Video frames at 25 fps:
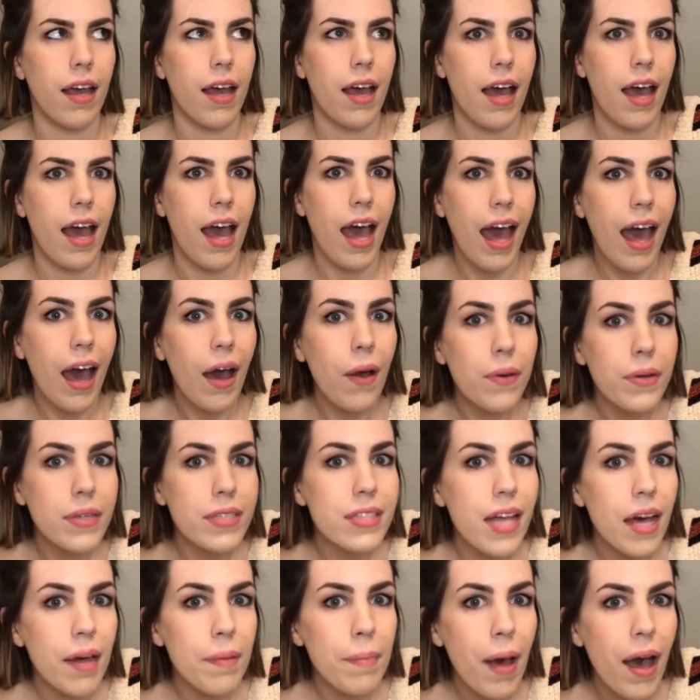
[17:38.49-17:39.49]
How is
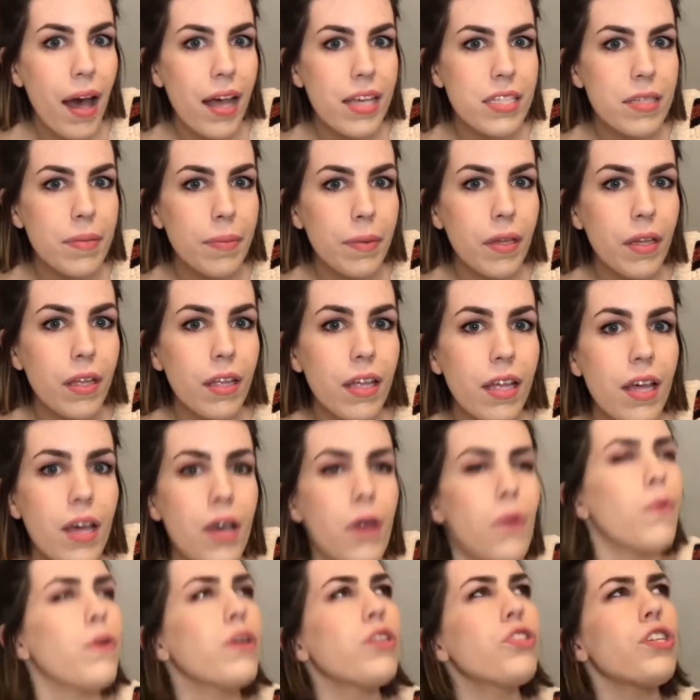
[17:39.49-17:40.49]
that possible?
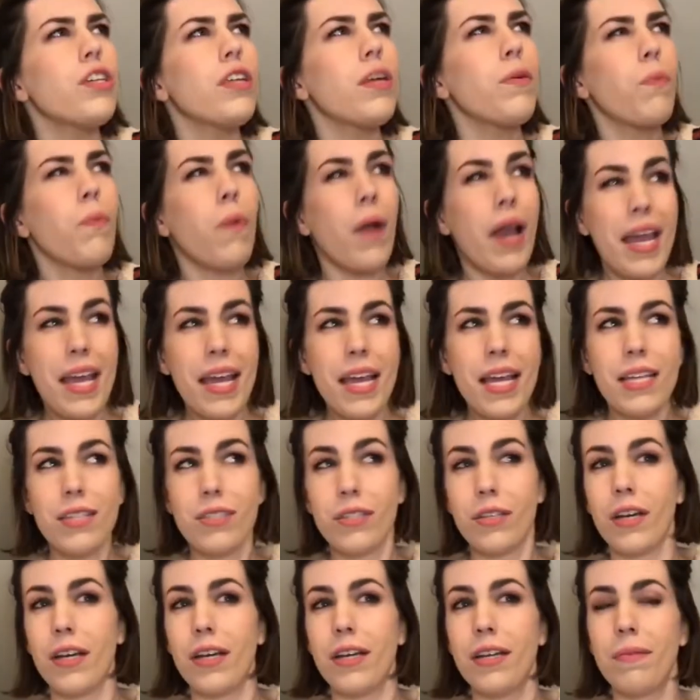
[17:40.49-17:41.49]
Which in a way is
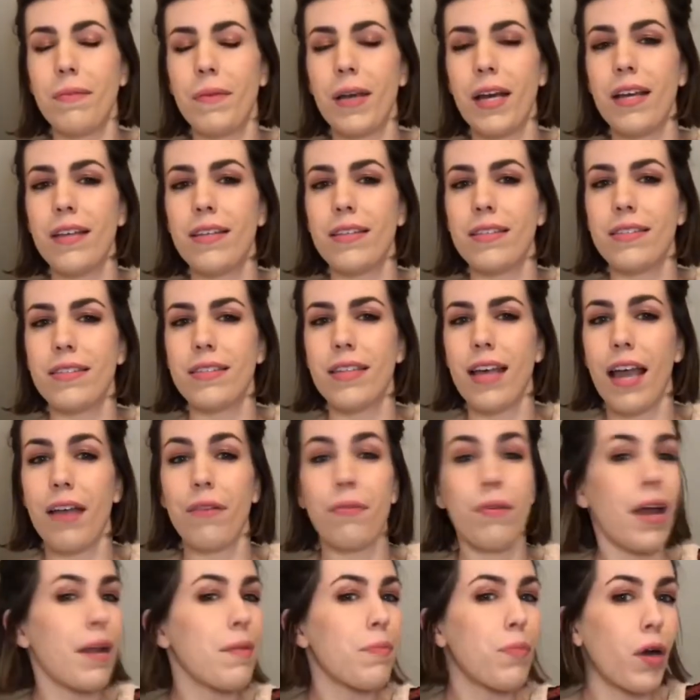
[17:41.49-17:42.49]
good because I
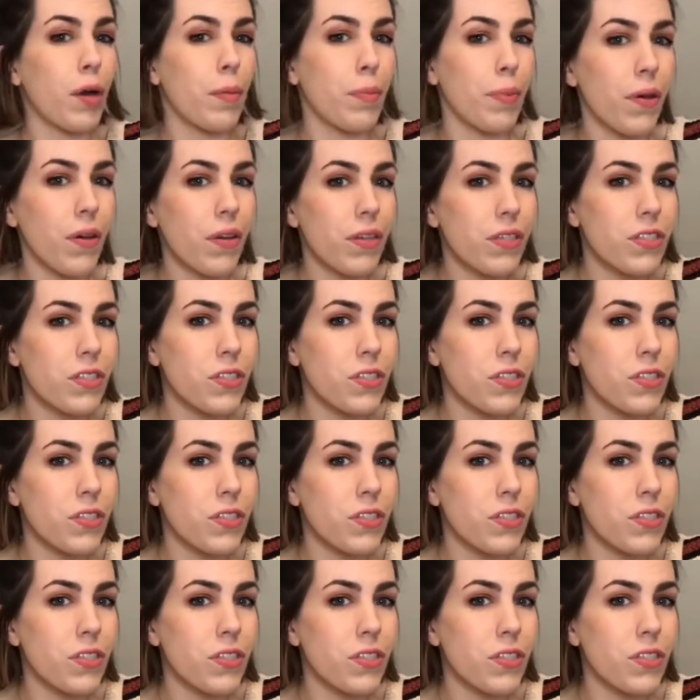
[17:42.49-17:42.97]
read more books,